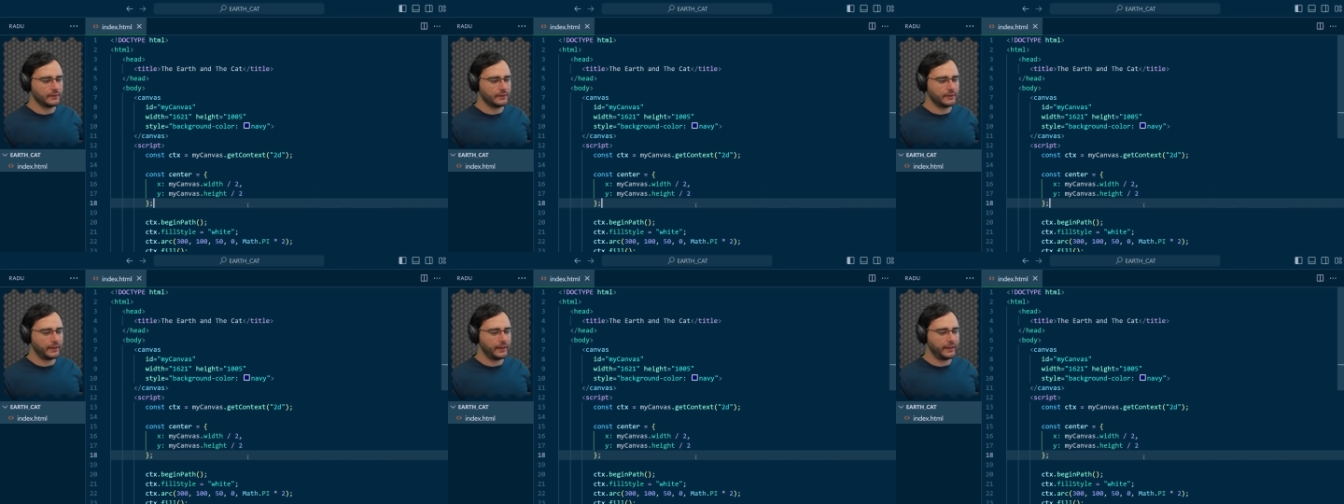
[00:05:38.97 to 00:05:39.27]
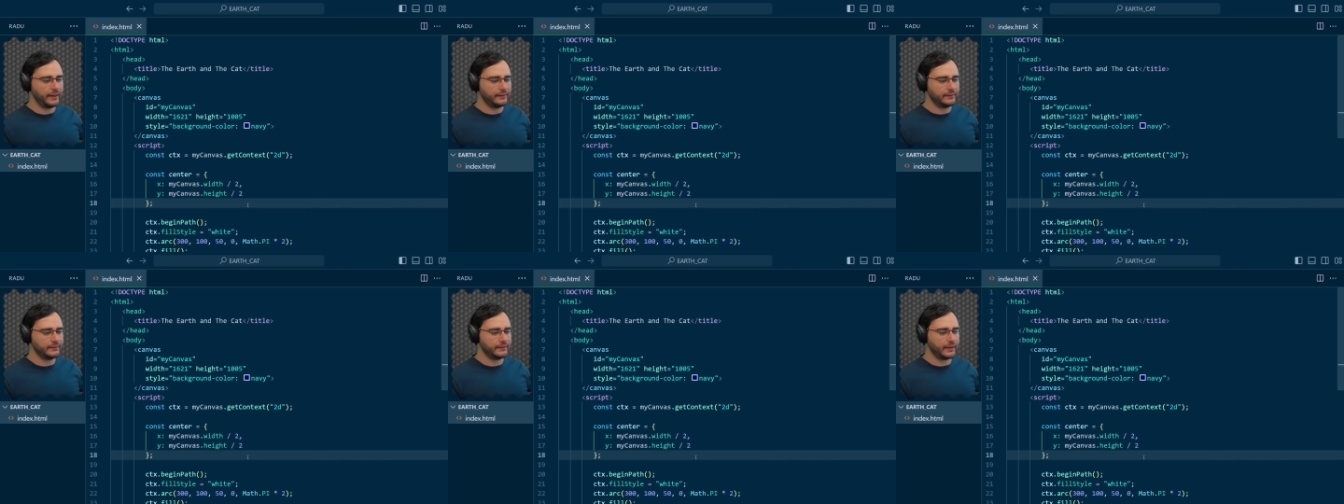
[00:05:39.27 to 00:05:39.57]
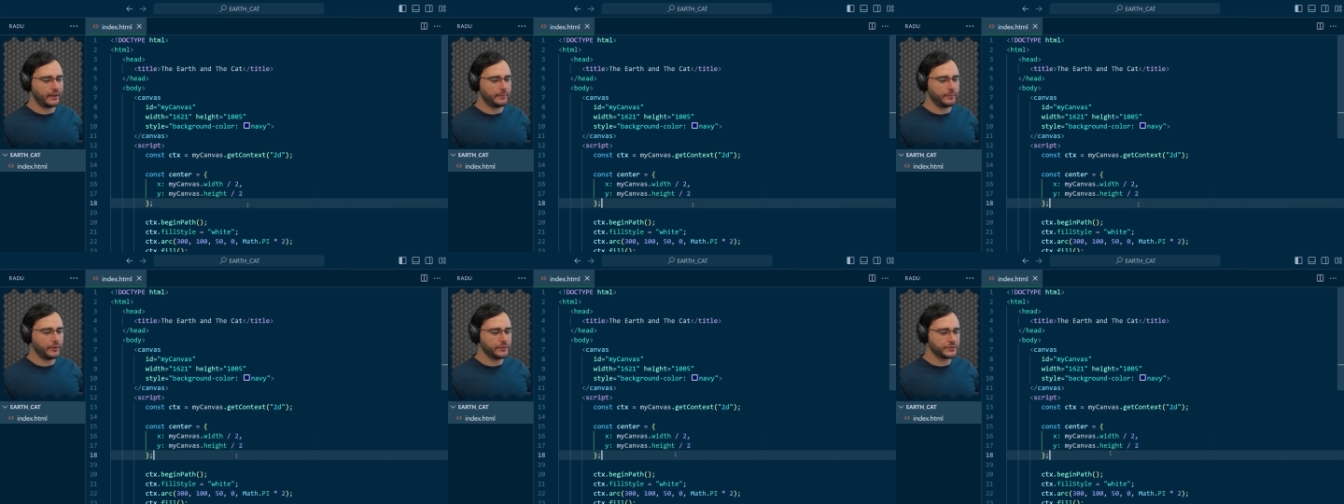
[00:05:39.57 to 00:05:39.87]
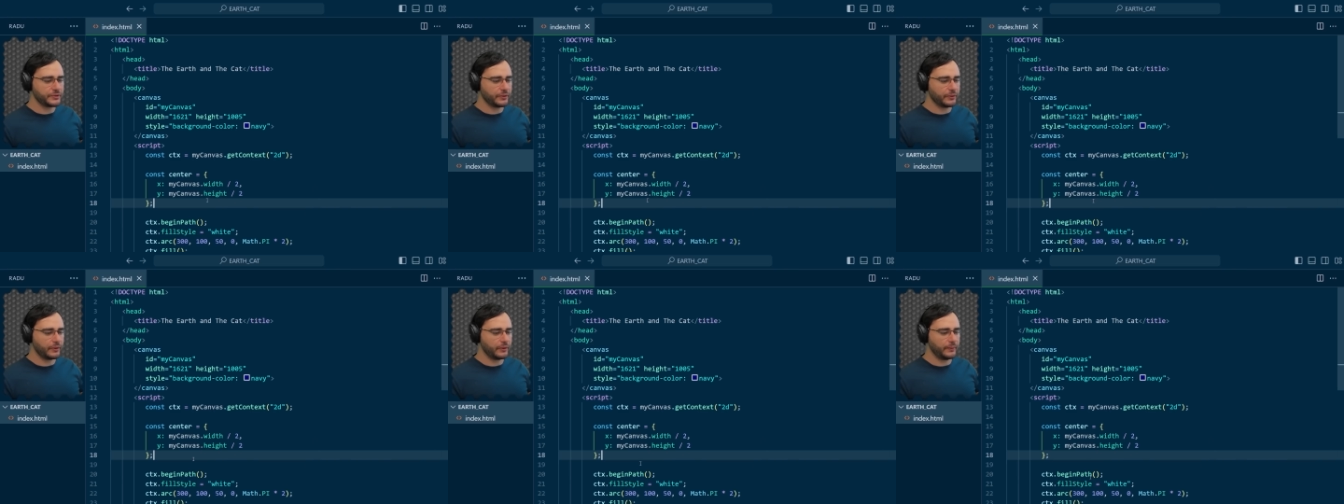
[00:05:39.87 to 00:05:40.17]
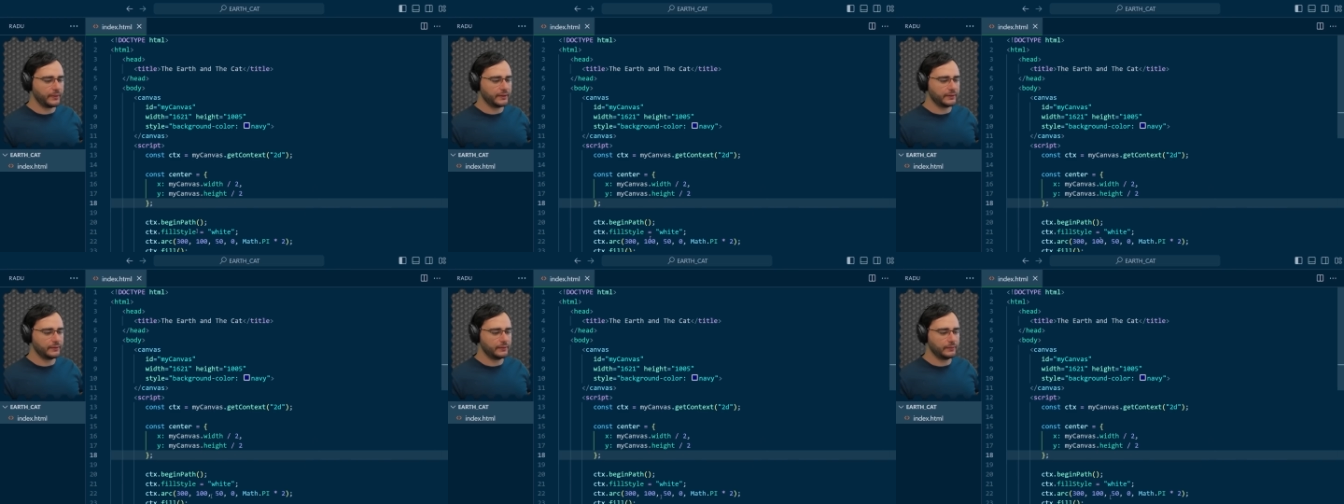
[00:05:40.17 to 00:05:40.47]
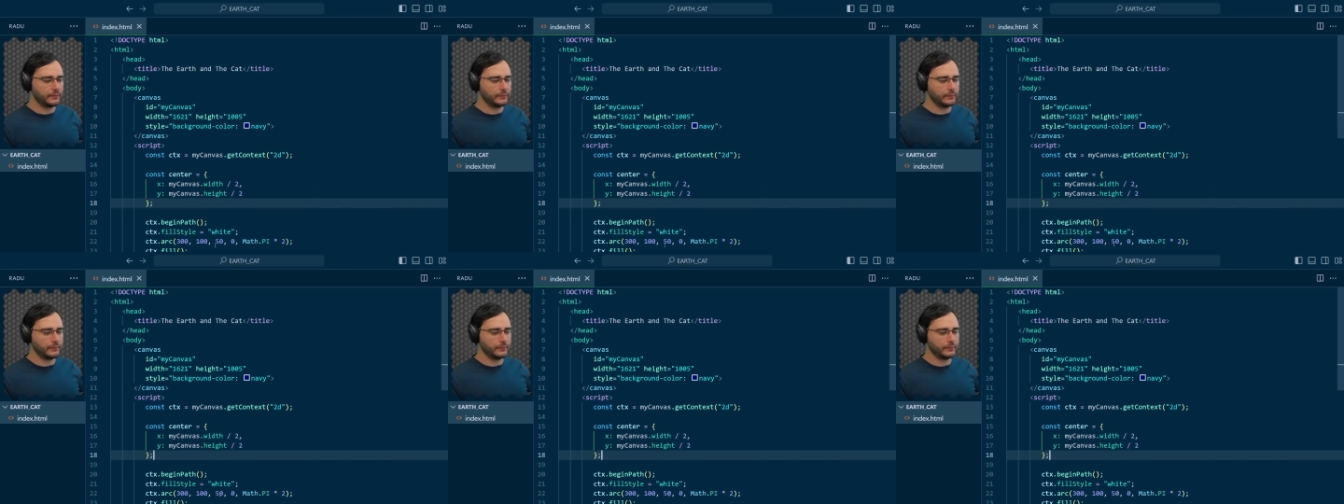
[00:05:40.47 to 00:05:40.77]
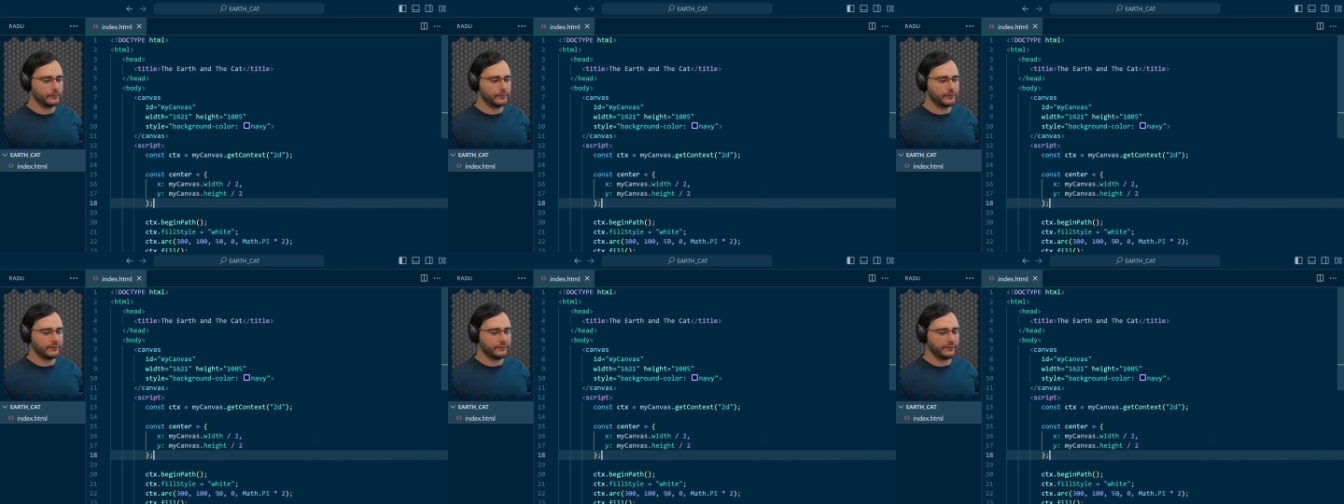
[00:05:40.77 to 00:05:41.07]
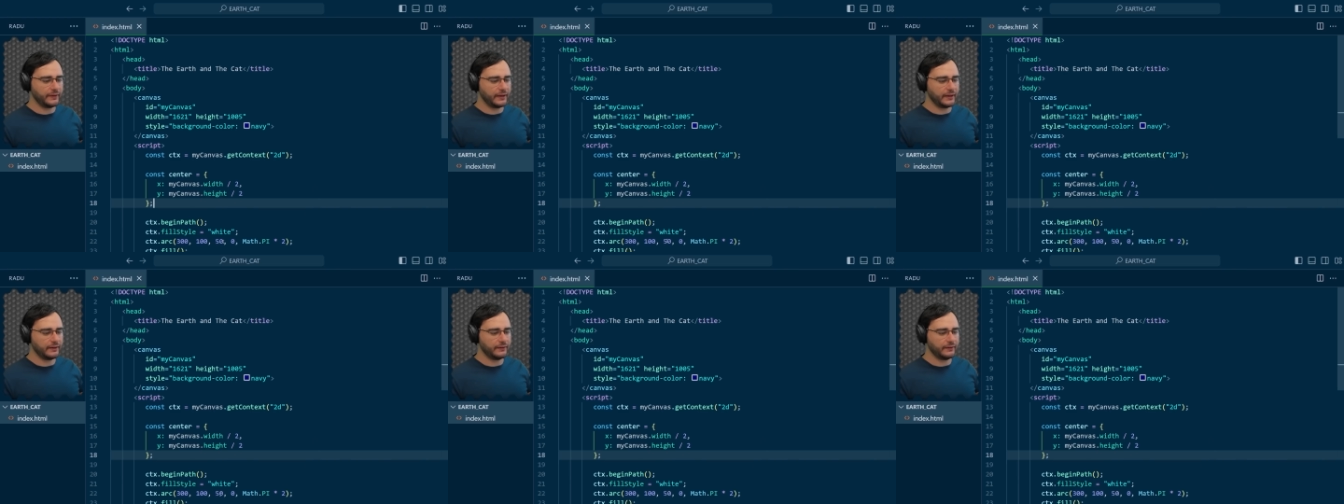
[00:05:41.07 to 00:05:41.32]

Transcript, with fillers: and I'm also going to define